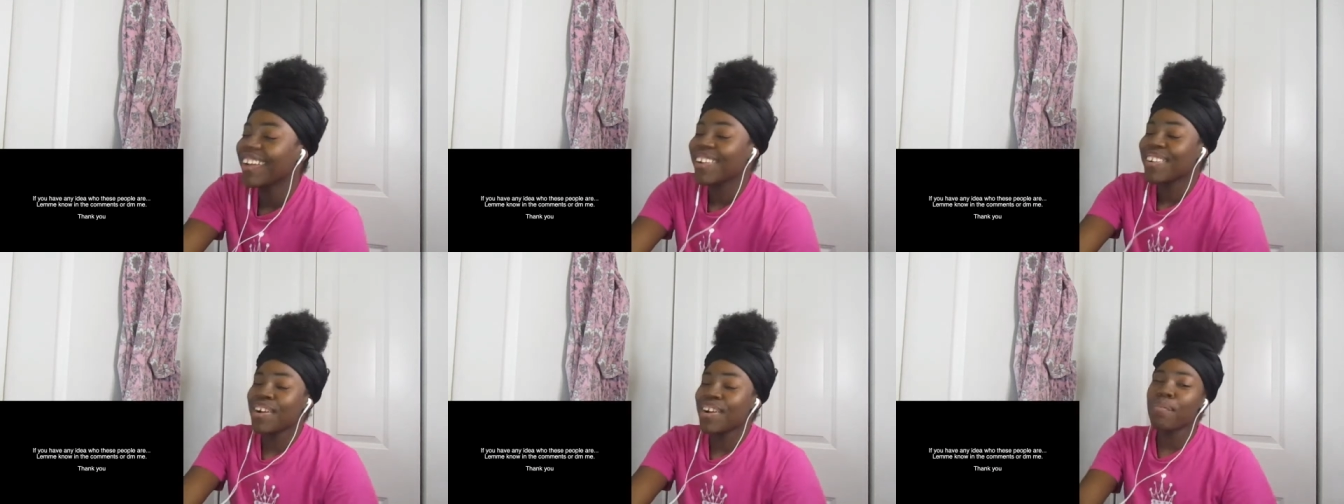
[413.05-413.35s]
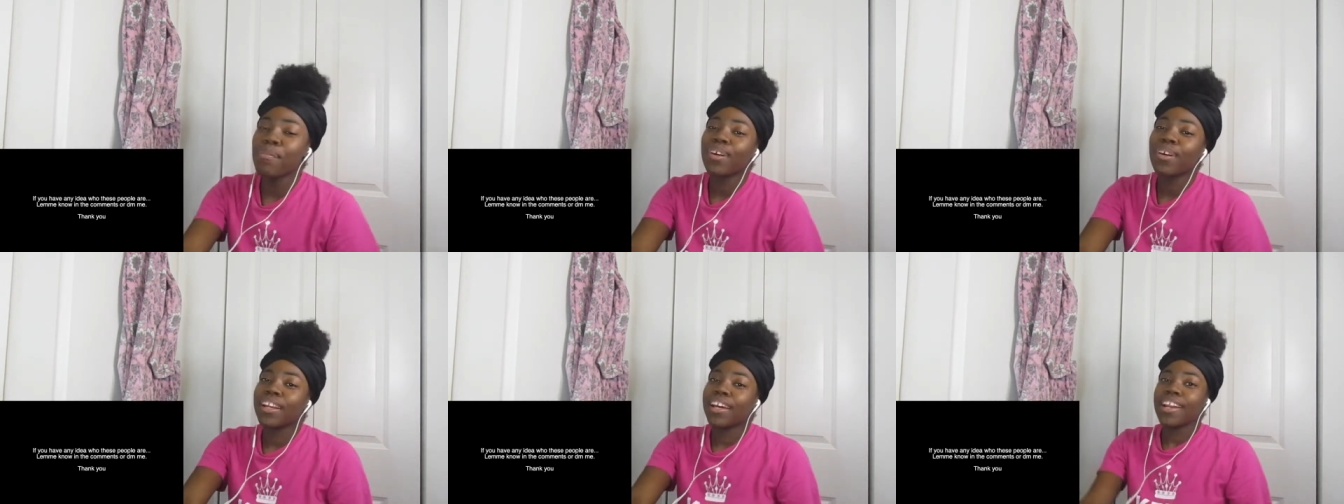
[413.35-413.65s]

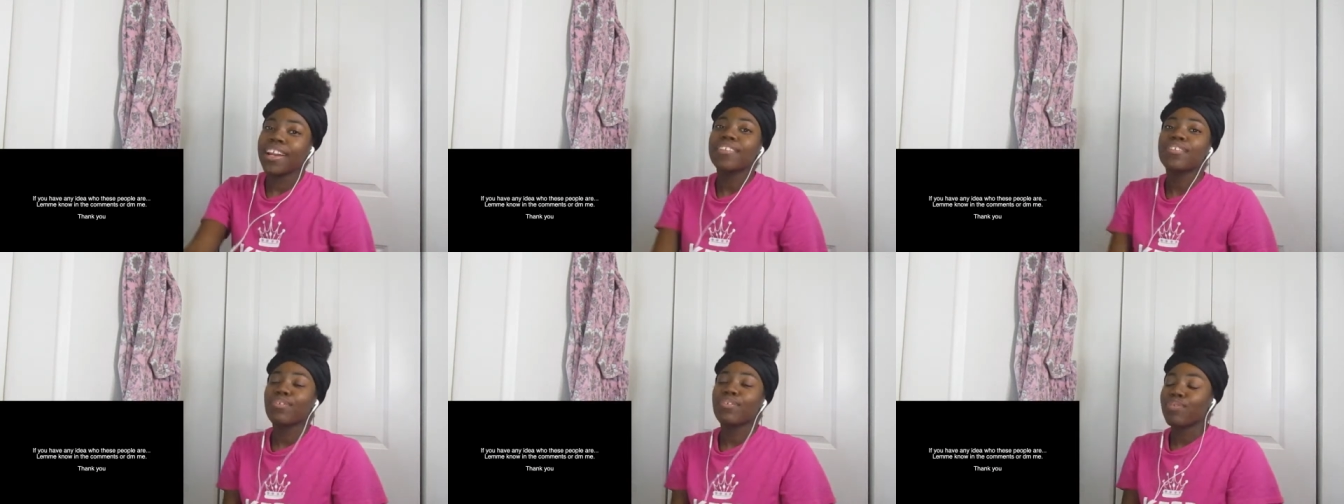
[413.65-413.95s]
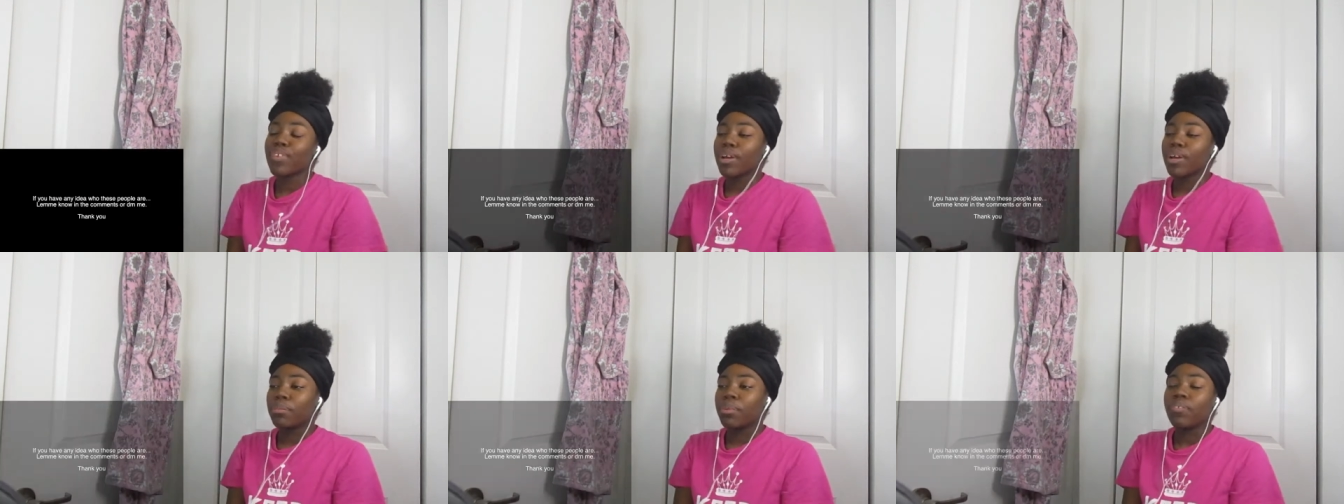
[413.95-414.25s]
Come on now, that's his
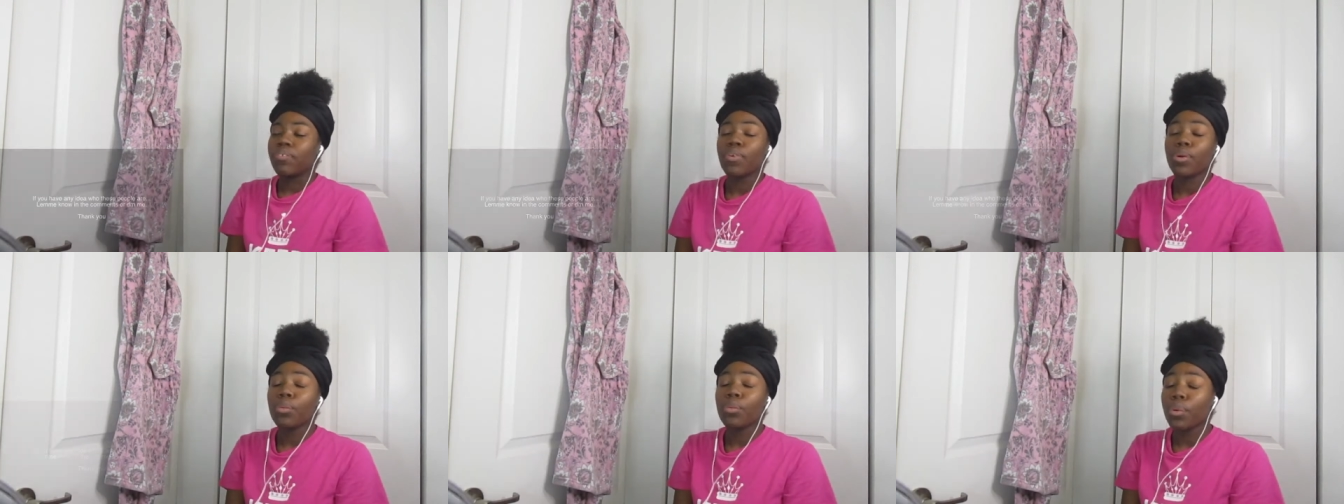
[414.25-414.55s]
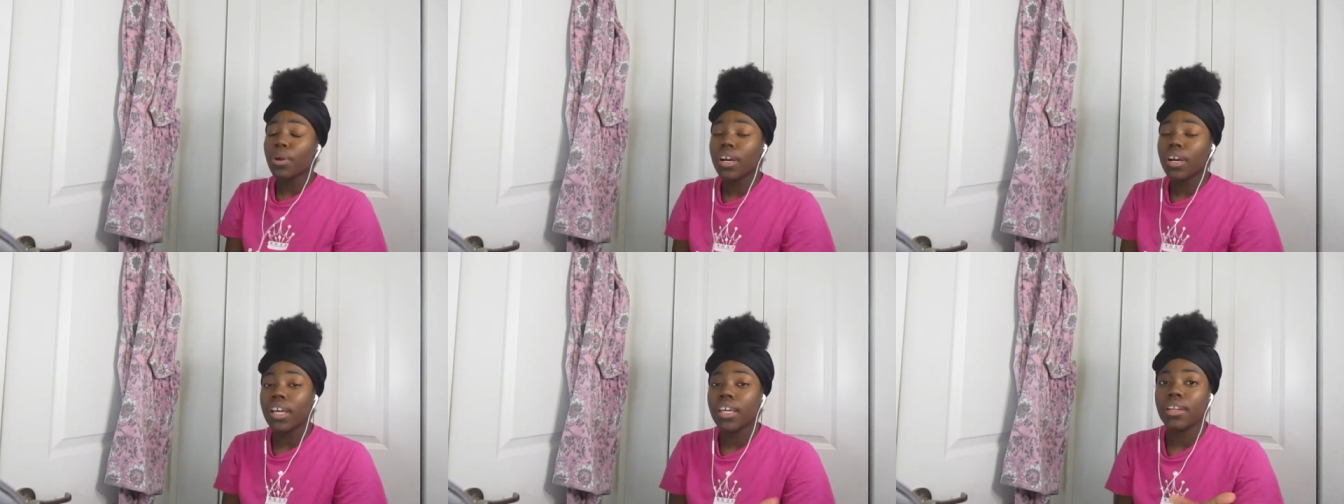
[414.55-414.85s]
family. For
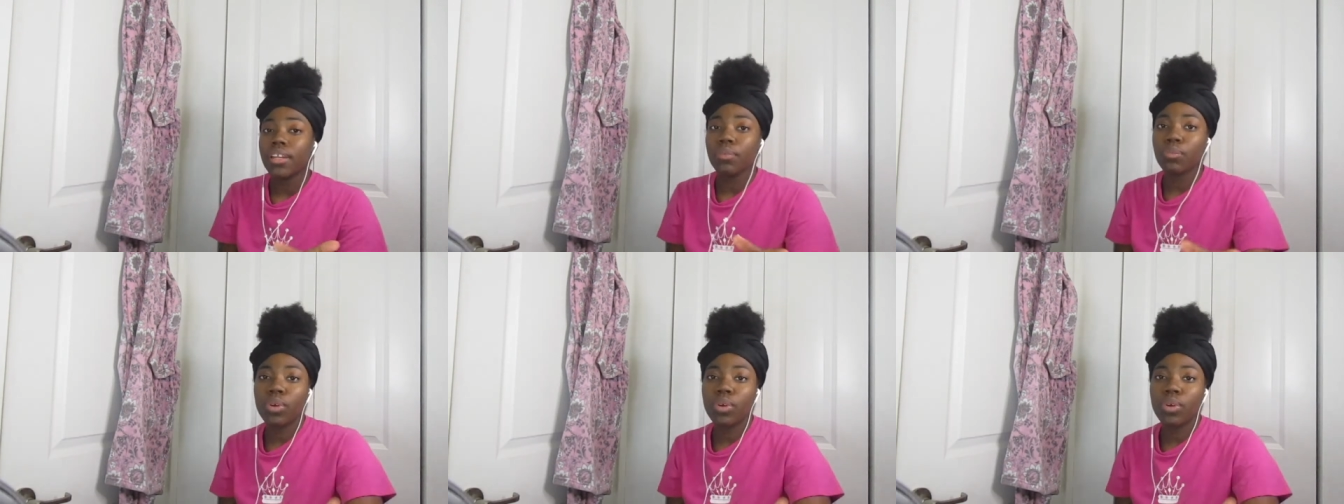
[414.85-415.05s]
one,